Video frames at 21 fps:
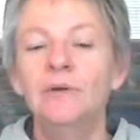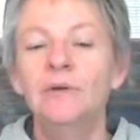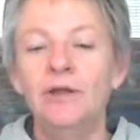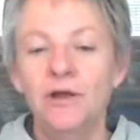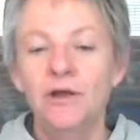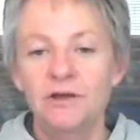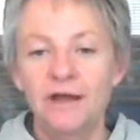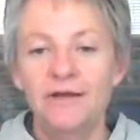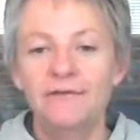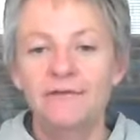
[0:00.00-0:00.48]
we
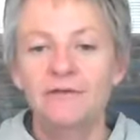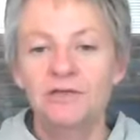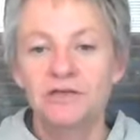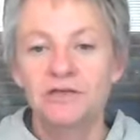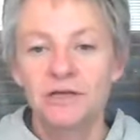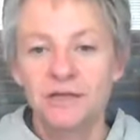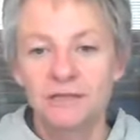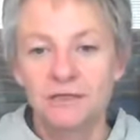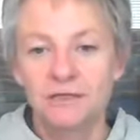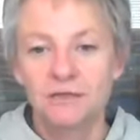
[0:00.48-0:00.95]
don't have a
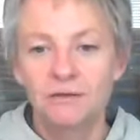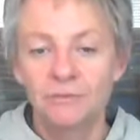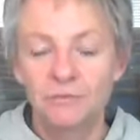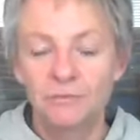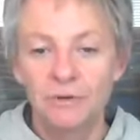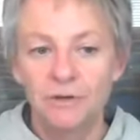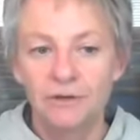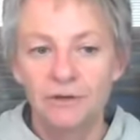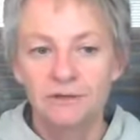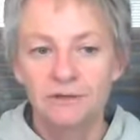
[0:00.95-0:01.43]
genetic
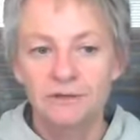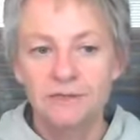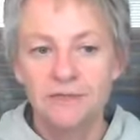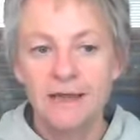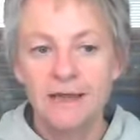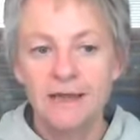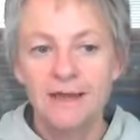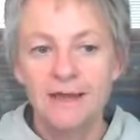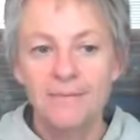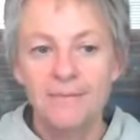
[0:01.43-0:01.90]
component.
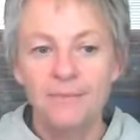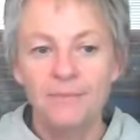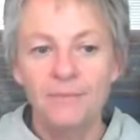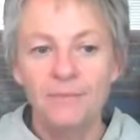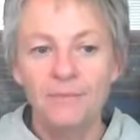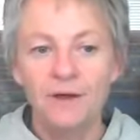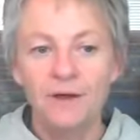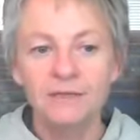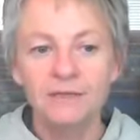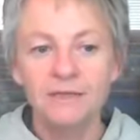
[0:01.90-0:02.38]

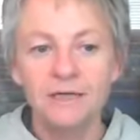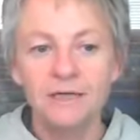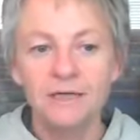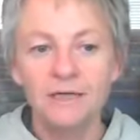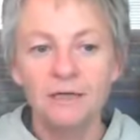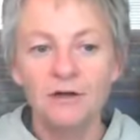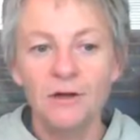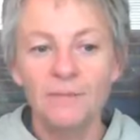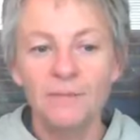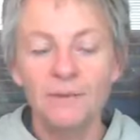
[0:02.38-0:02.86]

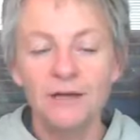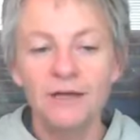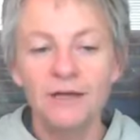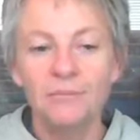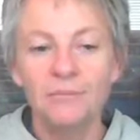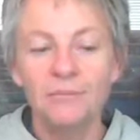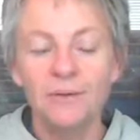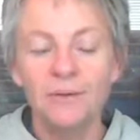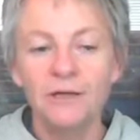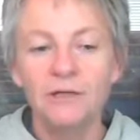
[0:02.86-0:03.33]
Magda, common
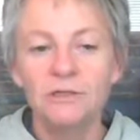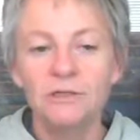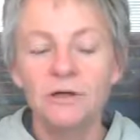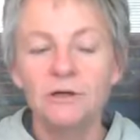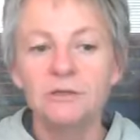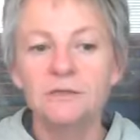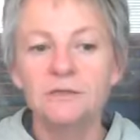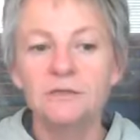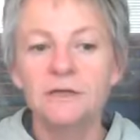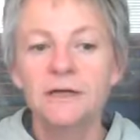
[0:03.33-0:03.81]
in big
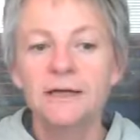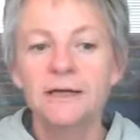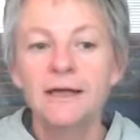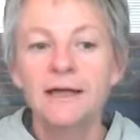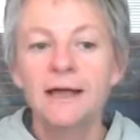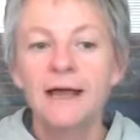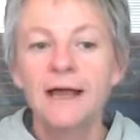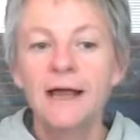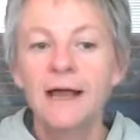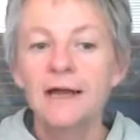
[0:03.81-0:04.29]
dogs?
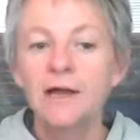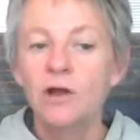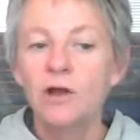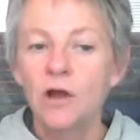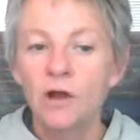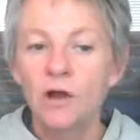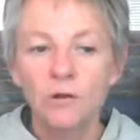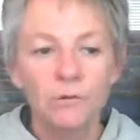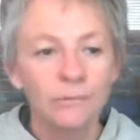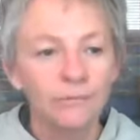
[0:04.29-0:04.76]

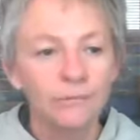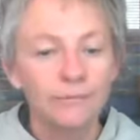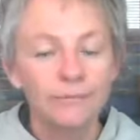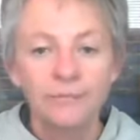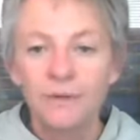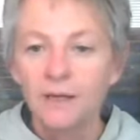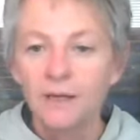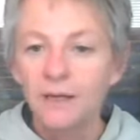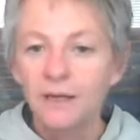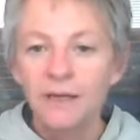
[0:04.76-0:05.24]
No.
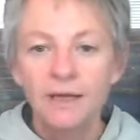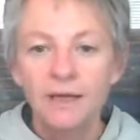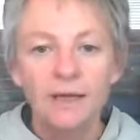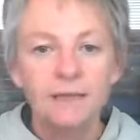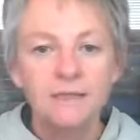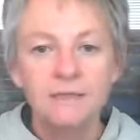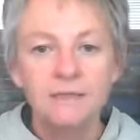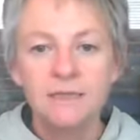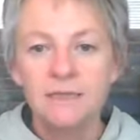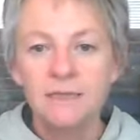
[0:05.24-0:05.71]

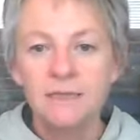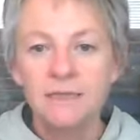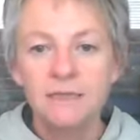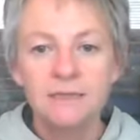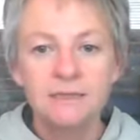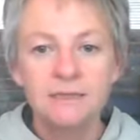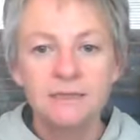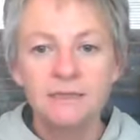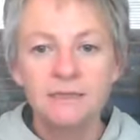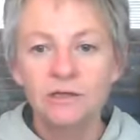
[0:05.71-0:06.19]

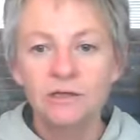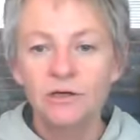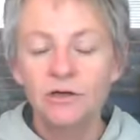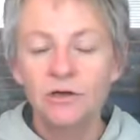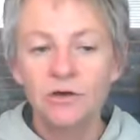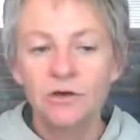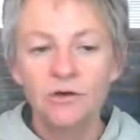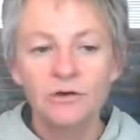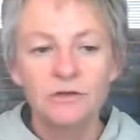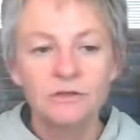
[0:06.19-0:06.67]
It
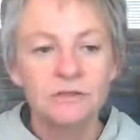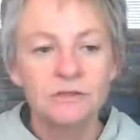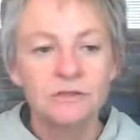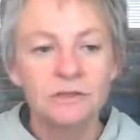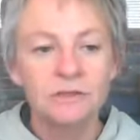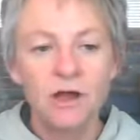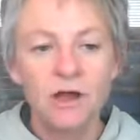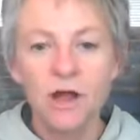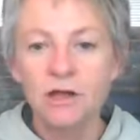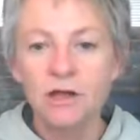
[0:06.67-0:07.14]

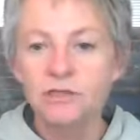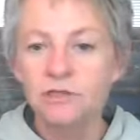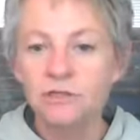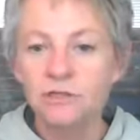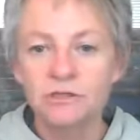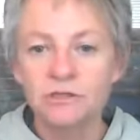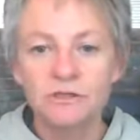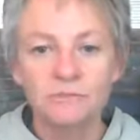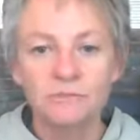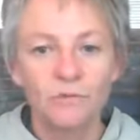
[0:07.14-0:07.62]
occurs
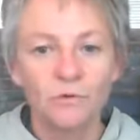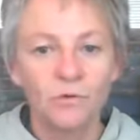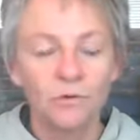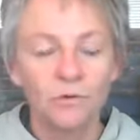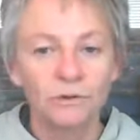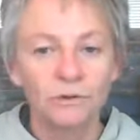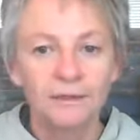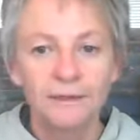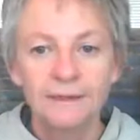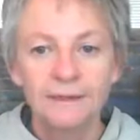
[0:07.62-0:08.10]
large to
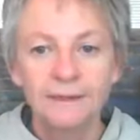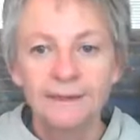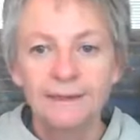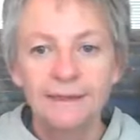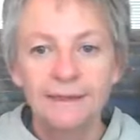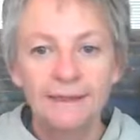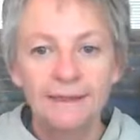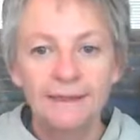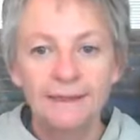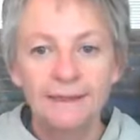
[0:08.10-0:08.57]
small
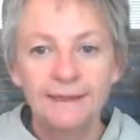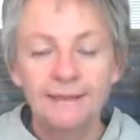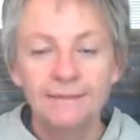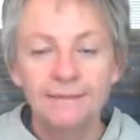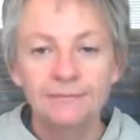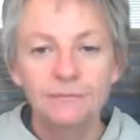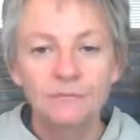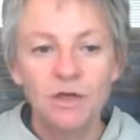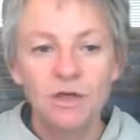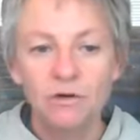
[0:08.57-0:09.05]

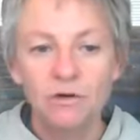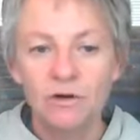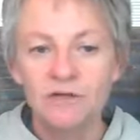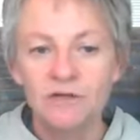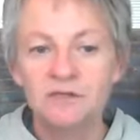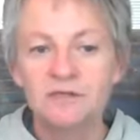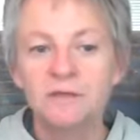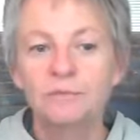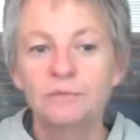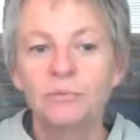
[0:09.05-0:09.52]

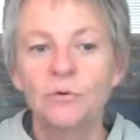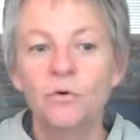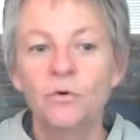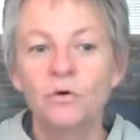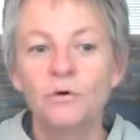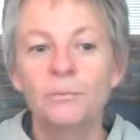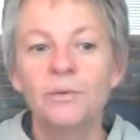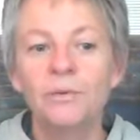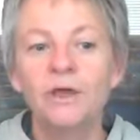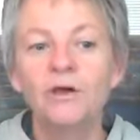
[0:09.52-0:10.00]
across the
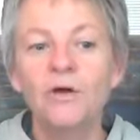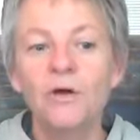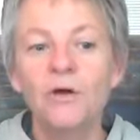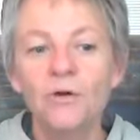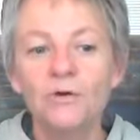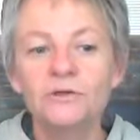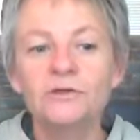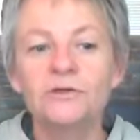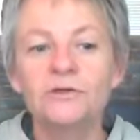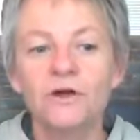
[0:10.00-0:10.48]
board
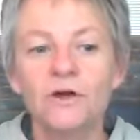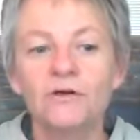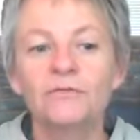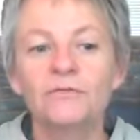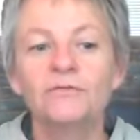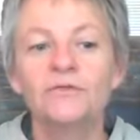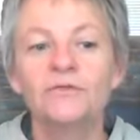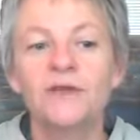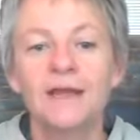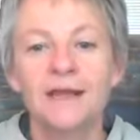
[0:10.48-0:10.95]
because
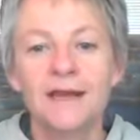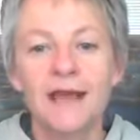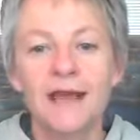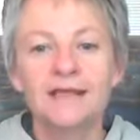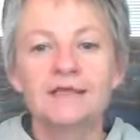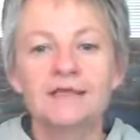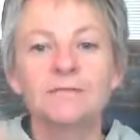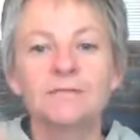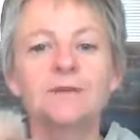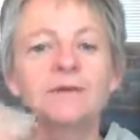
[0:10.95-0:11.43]
of the
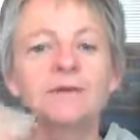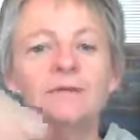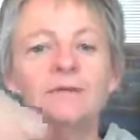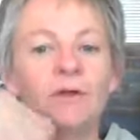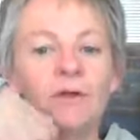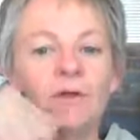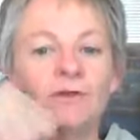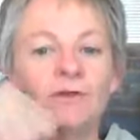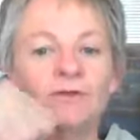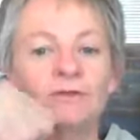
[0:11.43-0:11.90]
anatomy and
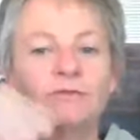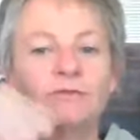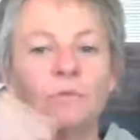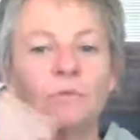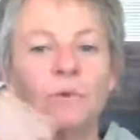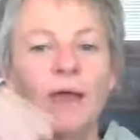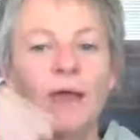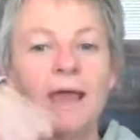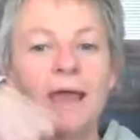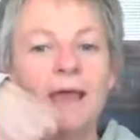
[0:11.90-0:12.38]
because of
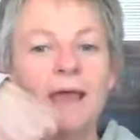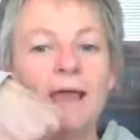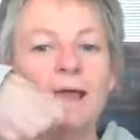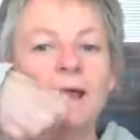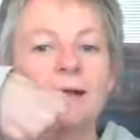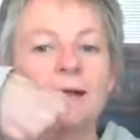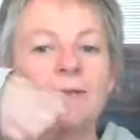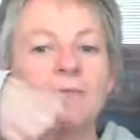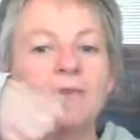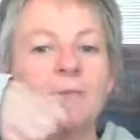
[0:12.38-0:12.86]
the way
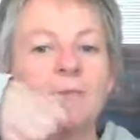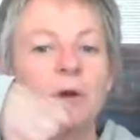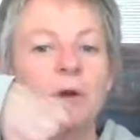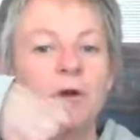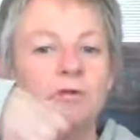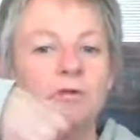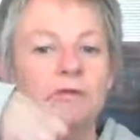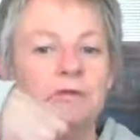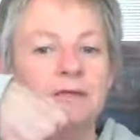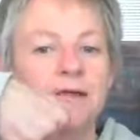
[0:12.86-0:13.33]
the
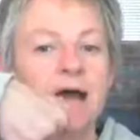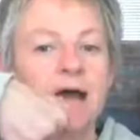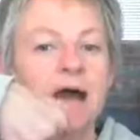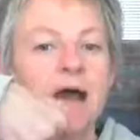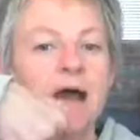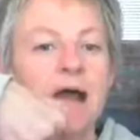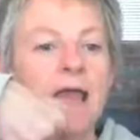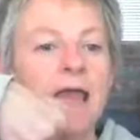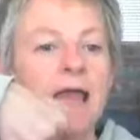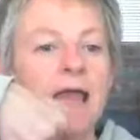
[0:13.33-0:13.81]
bones
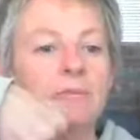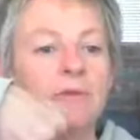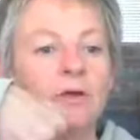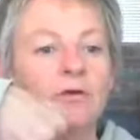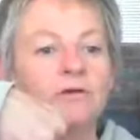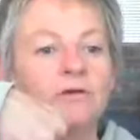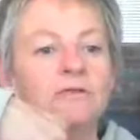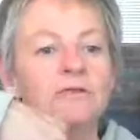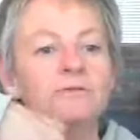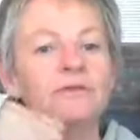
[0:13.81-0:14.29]
lie and
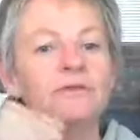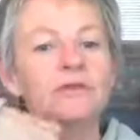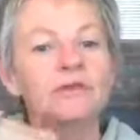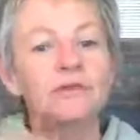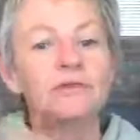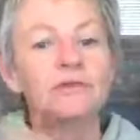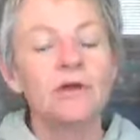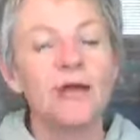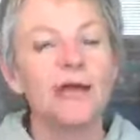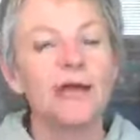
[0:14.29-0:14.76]
because of the
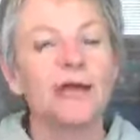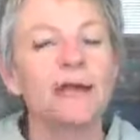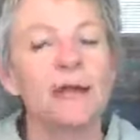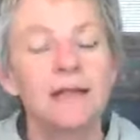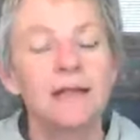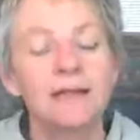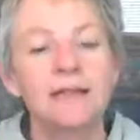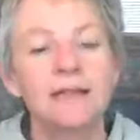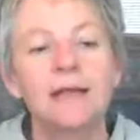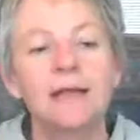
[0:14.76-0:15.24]

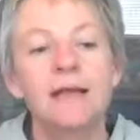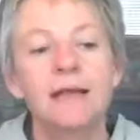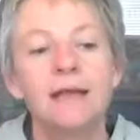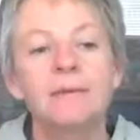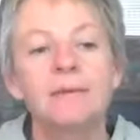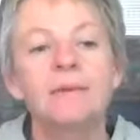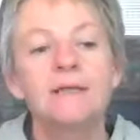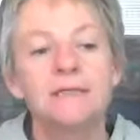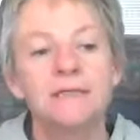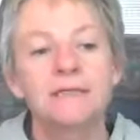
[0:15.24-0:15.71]
strain that
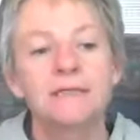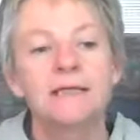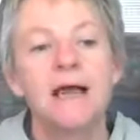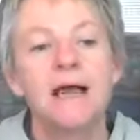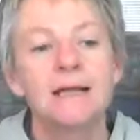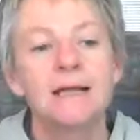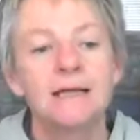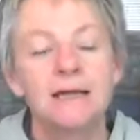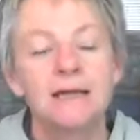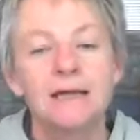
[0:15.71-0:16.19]
ligament is
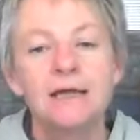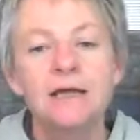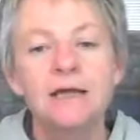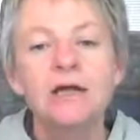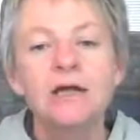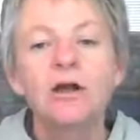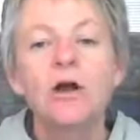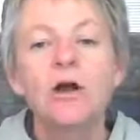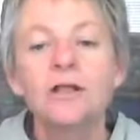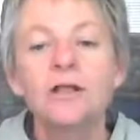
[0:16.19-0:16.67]
under
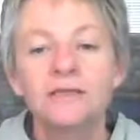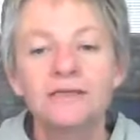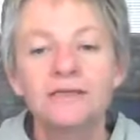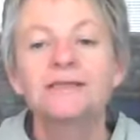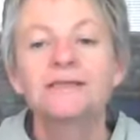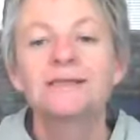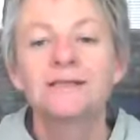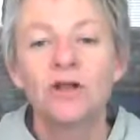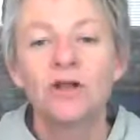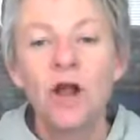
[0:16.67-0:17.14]

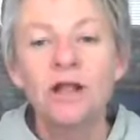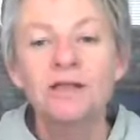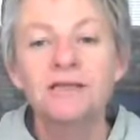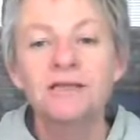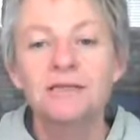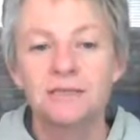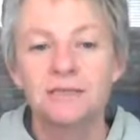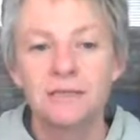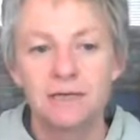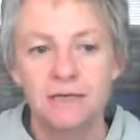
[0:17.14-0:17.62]

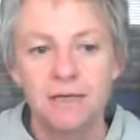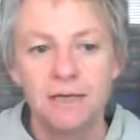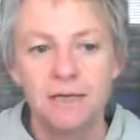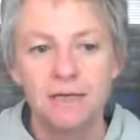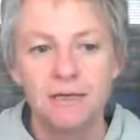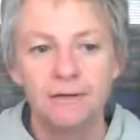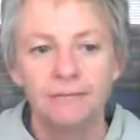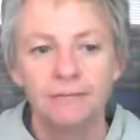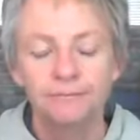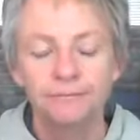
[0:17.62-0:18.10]

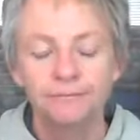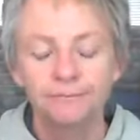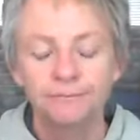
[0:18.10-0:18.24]
constantly.